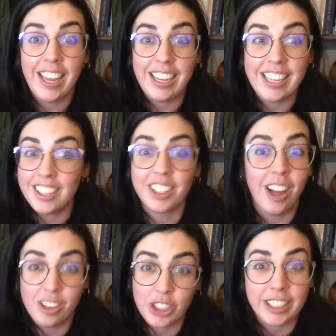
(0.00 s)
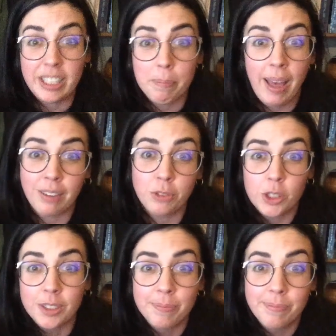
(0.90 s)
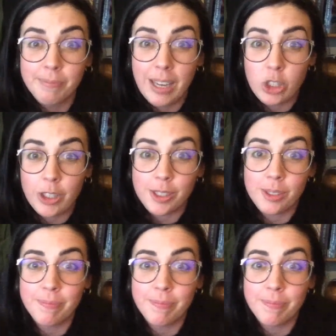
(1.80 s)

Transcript: ecologically impactful measures.